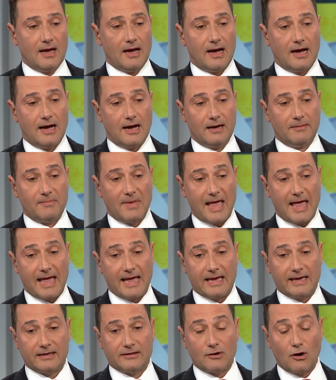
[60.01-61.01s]
Um,
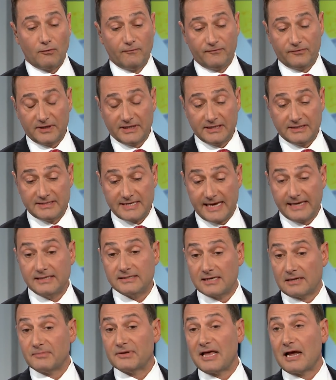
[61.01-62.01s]
and hopefully take
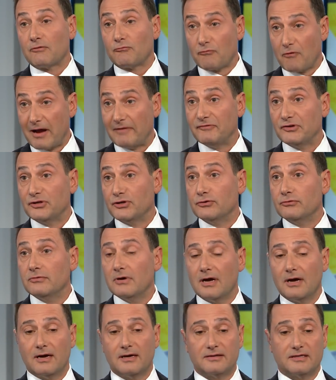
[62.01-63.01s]
some of that revenue
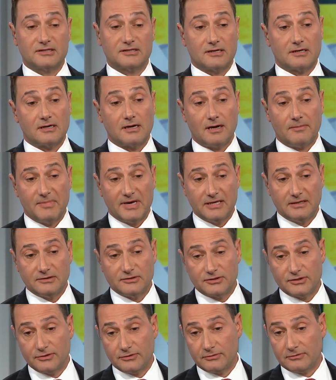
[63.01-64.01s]
uh, going to come in
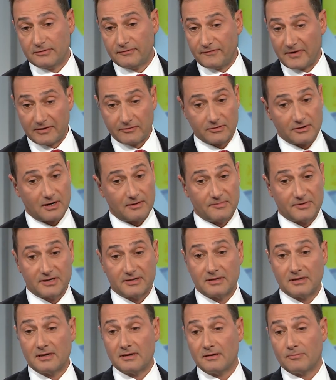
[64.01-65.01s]
to the federal government
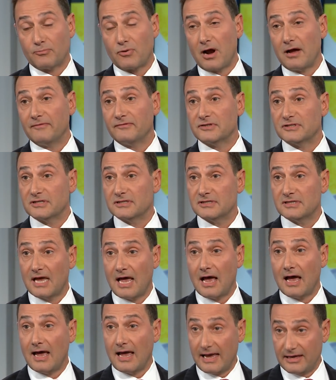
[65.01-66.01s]
and the provinces
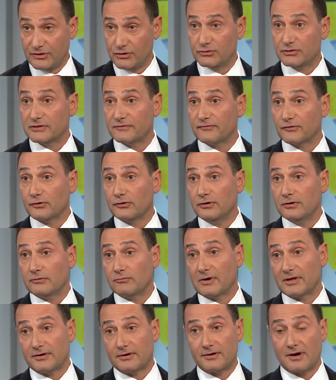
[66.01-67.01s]
uh, and use it for good,
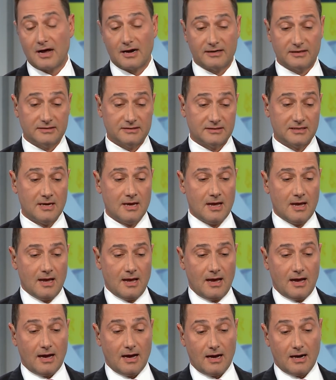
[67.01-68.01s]
whether or not it's
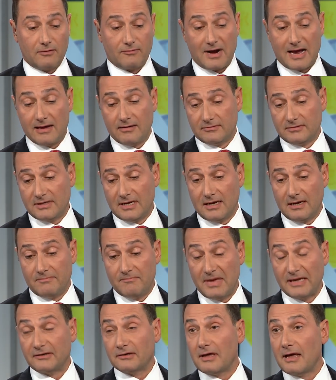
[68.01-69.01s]
uh, around uh,
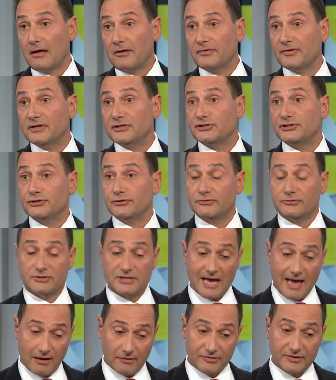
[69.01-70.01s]
mental health issues,
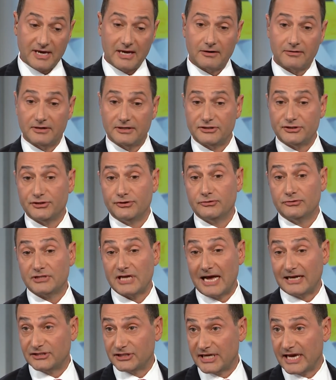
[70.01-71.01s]
healthcare issues,
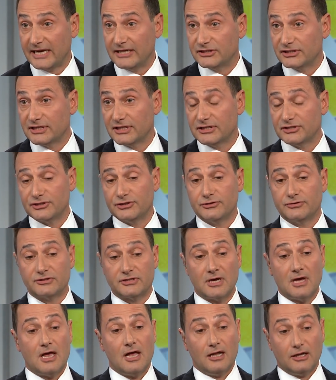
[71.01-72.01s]
education
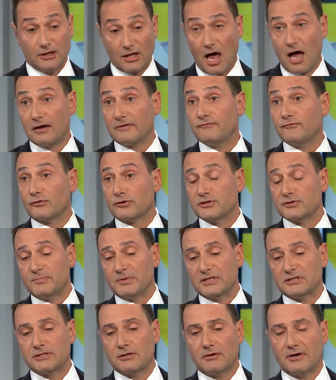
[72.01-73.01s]
issues, law
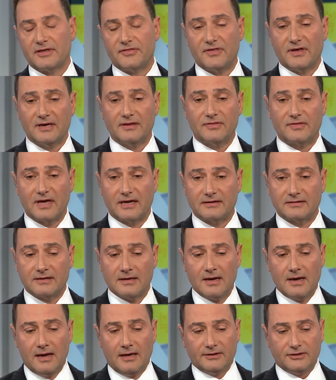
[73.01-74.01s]
enforcement. So I think that,
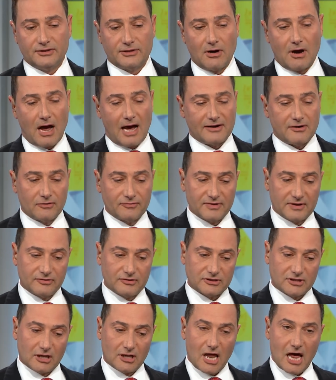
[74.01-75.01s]
you know, I don't think
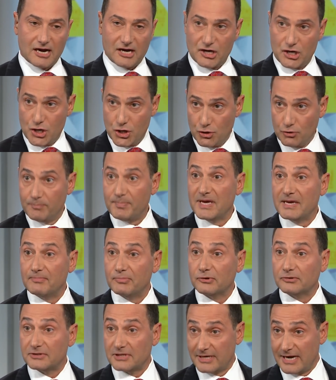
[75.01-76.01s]
there's a lot of new
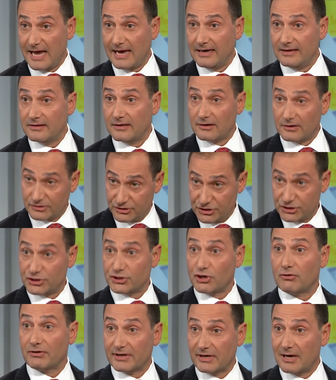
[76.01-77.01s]
people today that are just
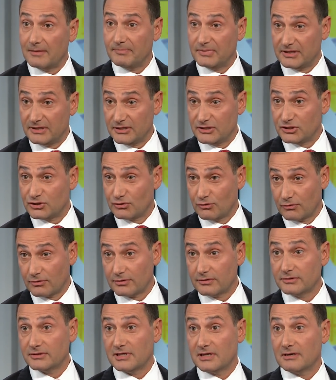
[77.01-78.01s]
showing up at these
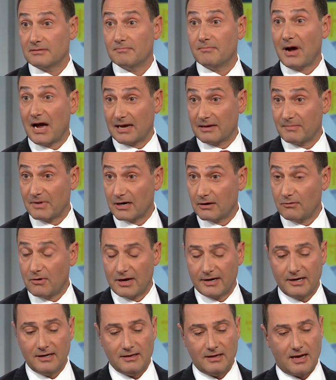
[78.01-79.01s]
stores and buying
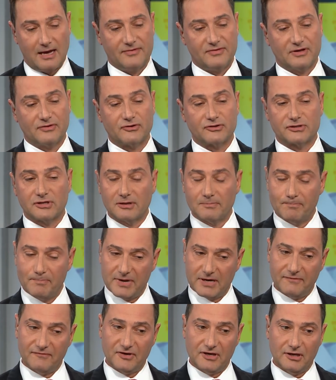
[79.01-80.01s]
marijuana. I think there's a
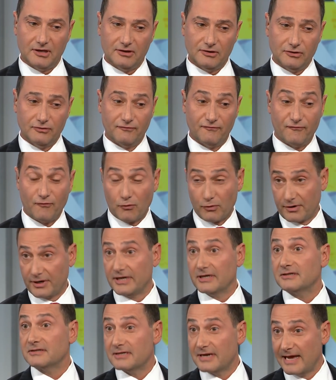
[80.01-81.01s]
bit of a
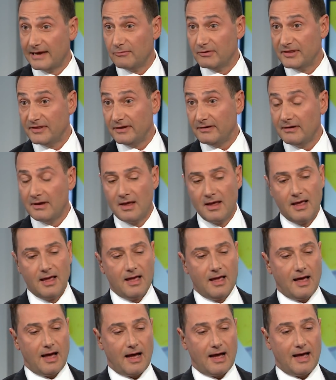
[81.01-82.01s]
euphoria today with it.
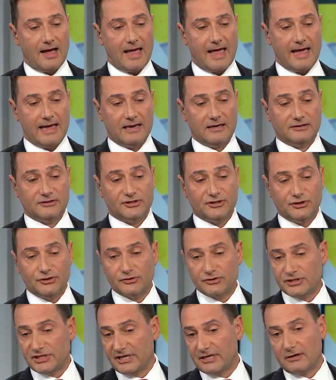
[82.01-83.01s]
Uh, and
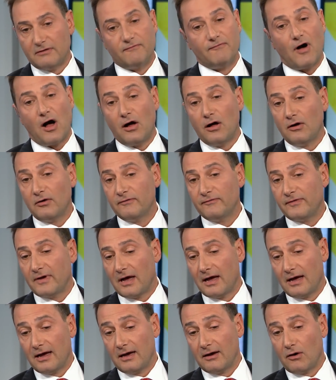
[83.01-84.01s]
you'll see it evolve
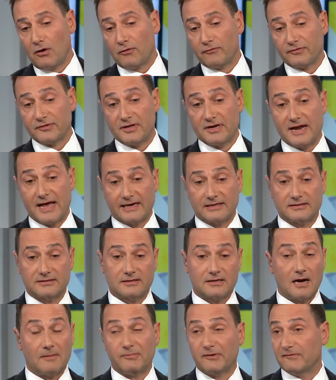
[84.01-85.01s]
uh, over the
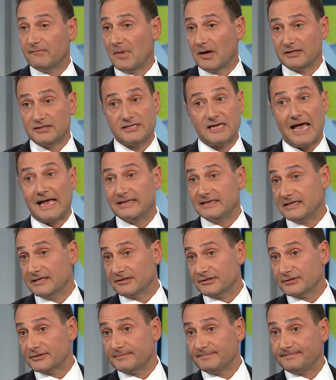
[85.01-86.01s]
next couple of months and
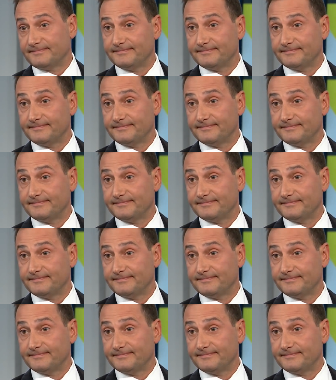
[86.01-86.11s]
years.